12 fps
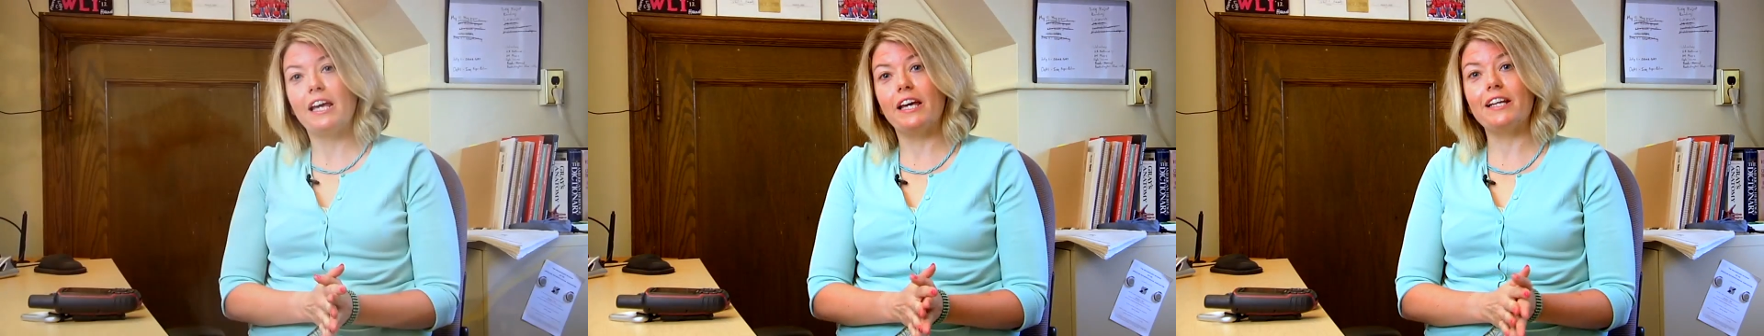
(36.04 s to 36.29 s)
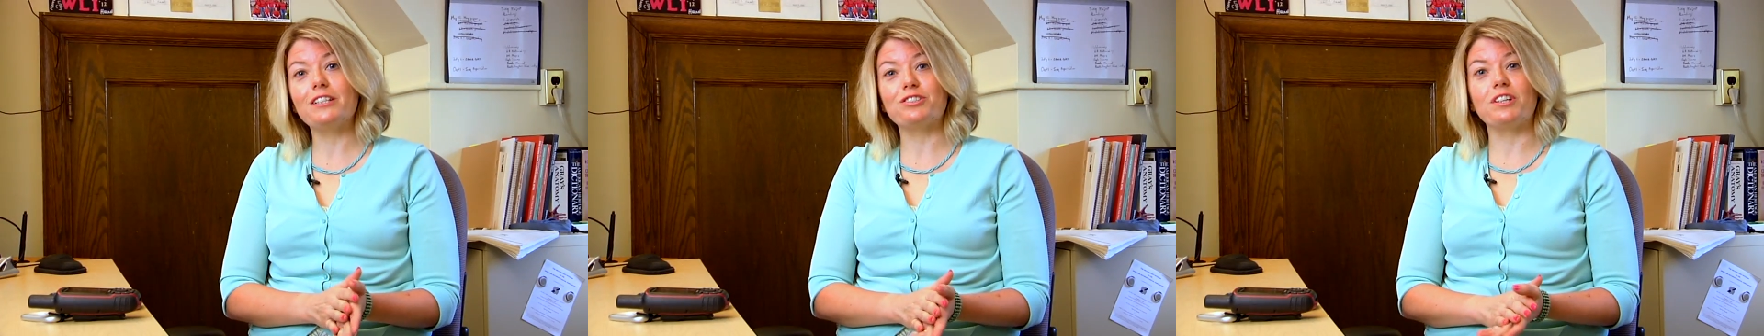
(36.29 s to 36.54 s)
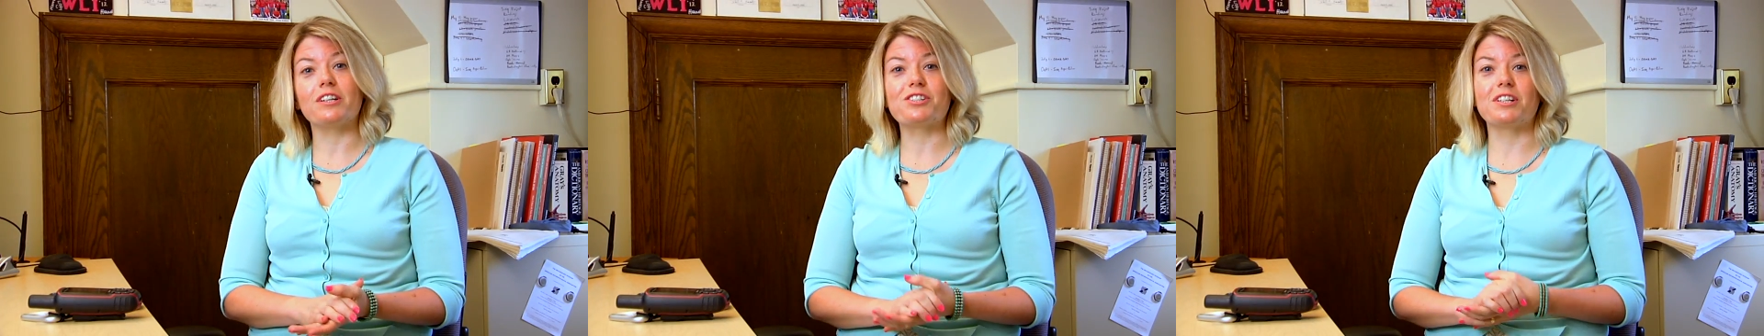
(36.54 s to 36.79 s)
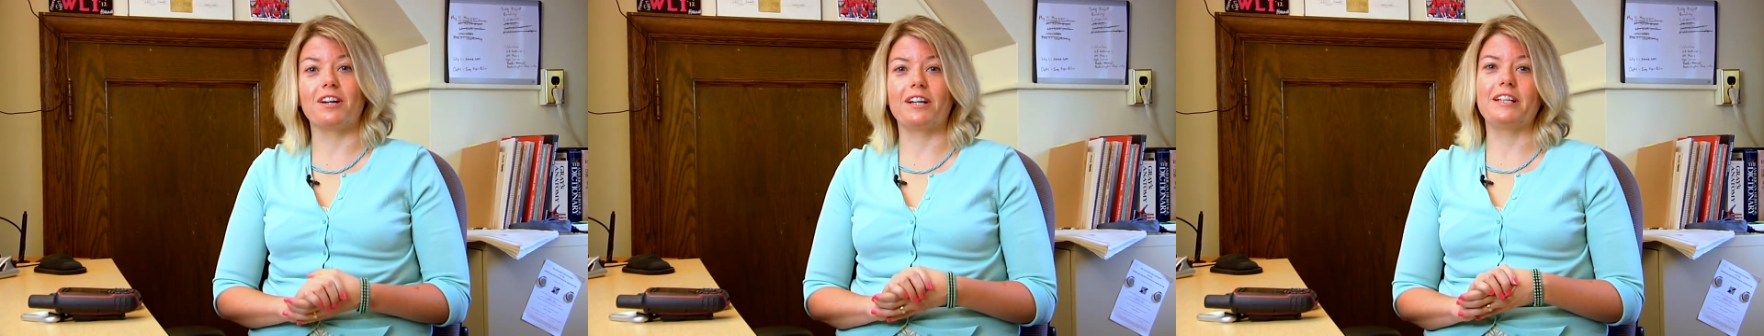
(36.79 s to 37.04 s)
In
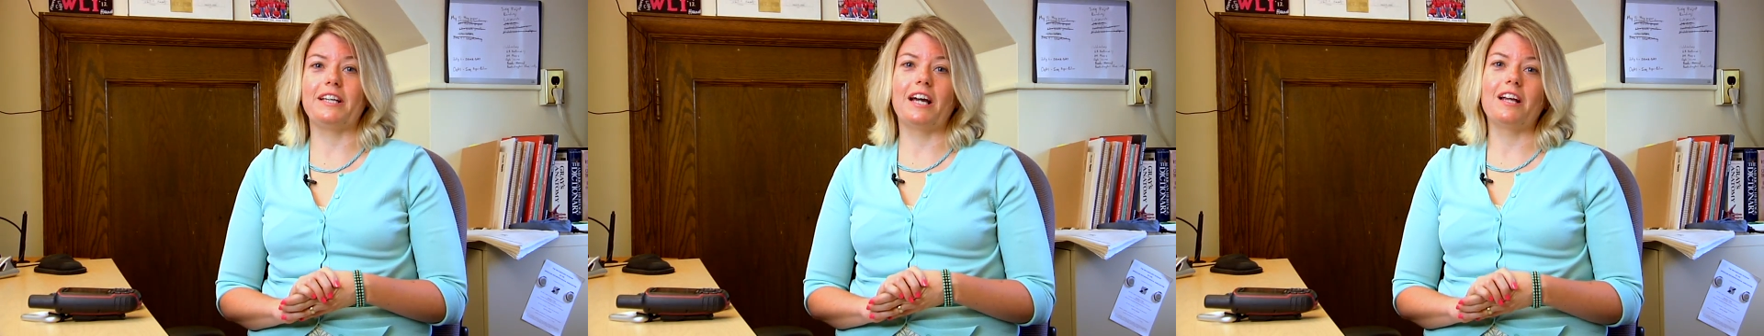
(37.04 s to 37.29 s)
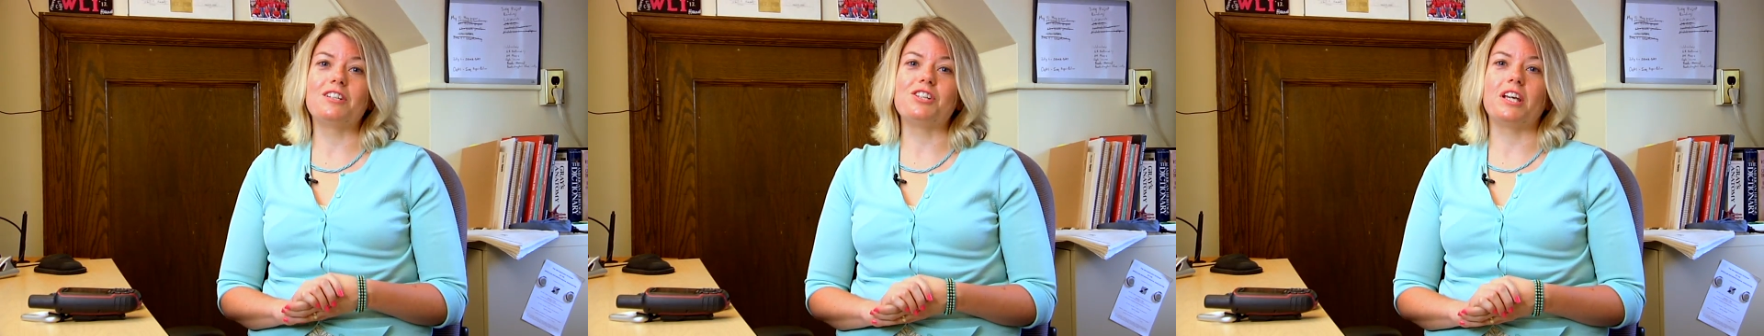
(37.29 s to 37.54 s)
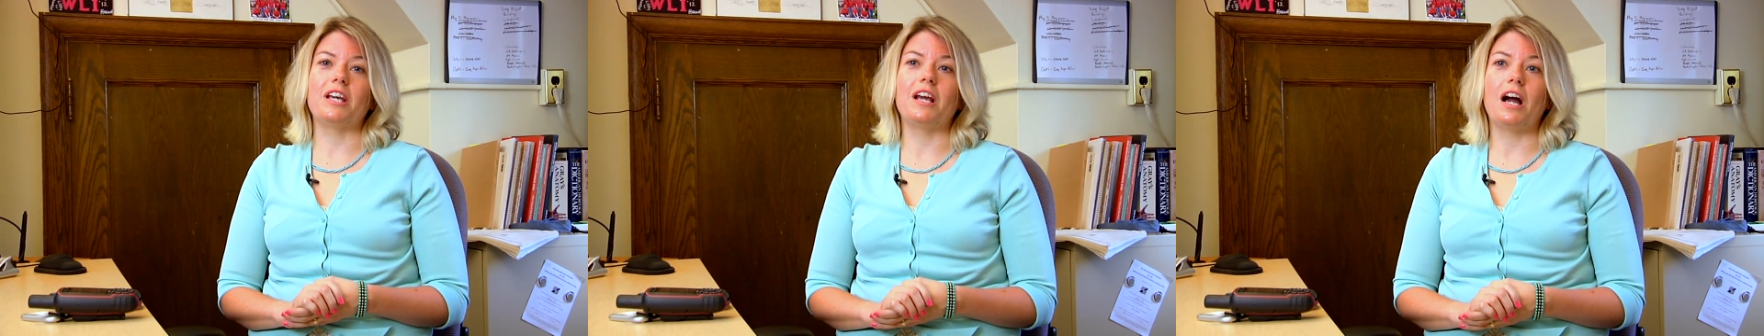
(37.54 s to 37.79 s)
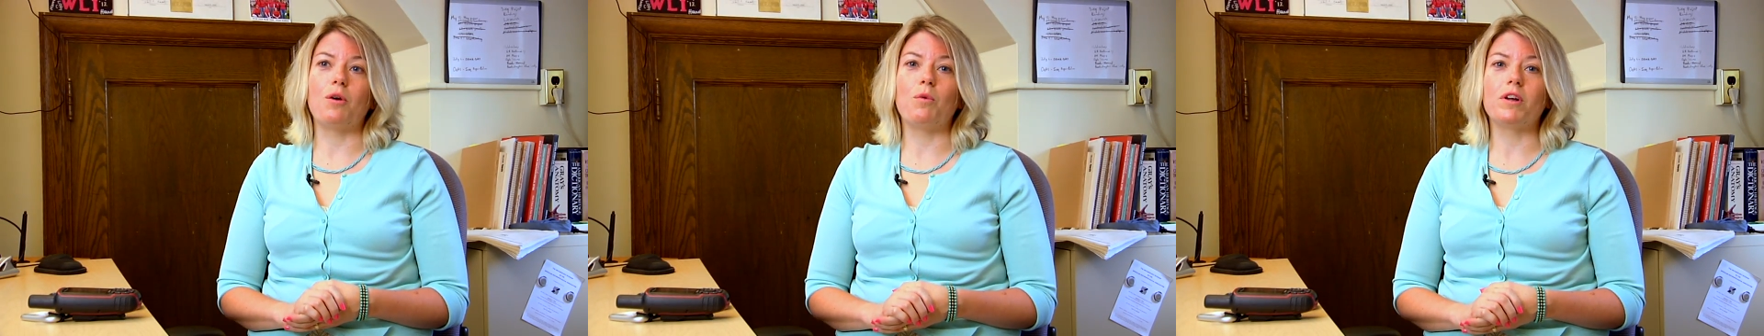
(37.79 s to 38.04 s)
Introduction to Archaeology,
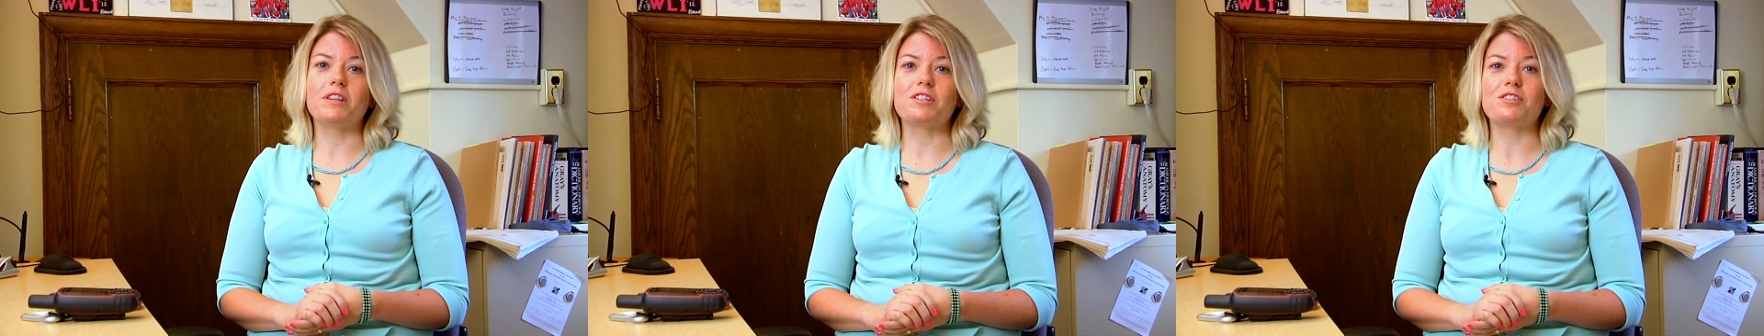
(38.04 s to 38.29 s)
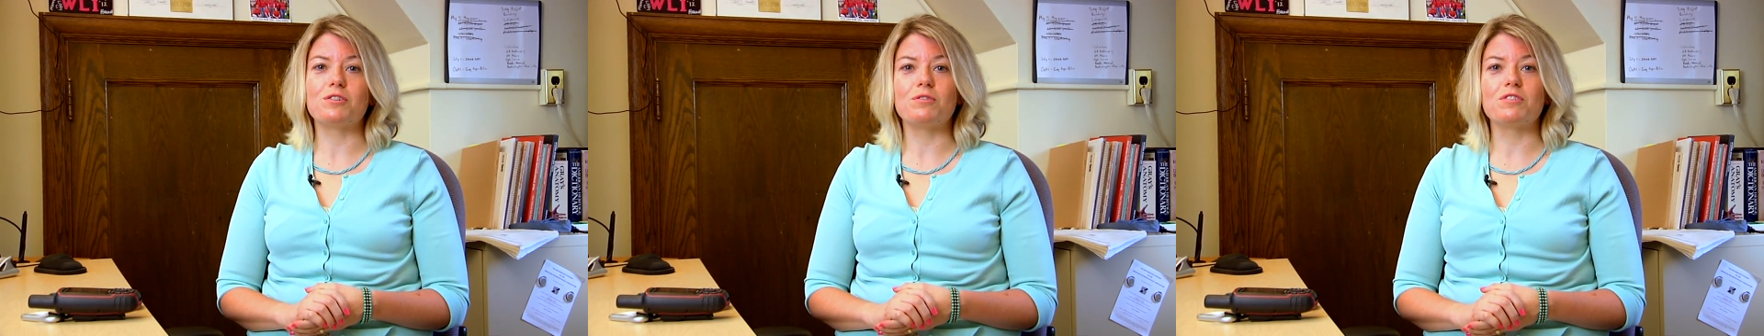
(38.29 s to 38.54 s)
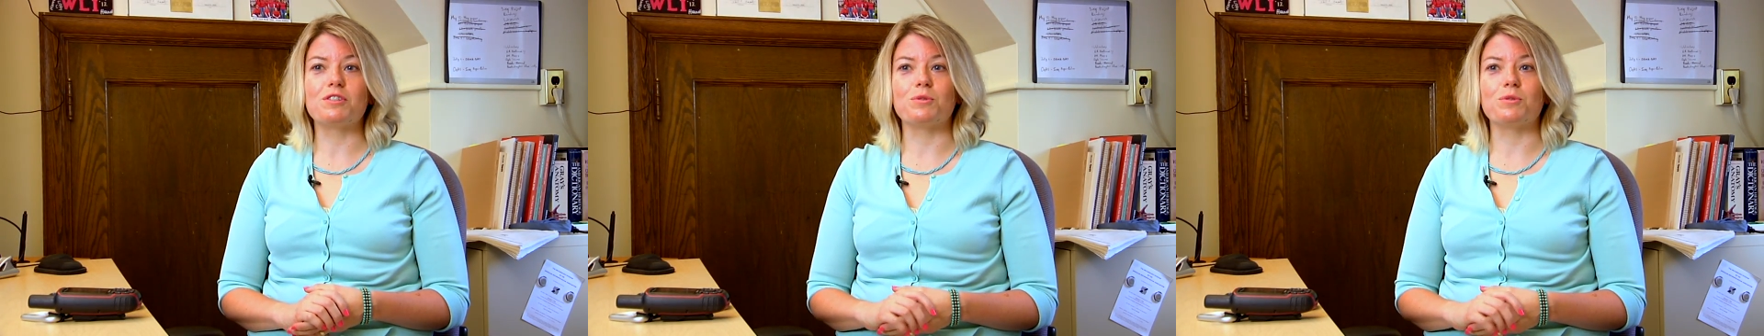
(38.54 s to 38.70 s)
I want the students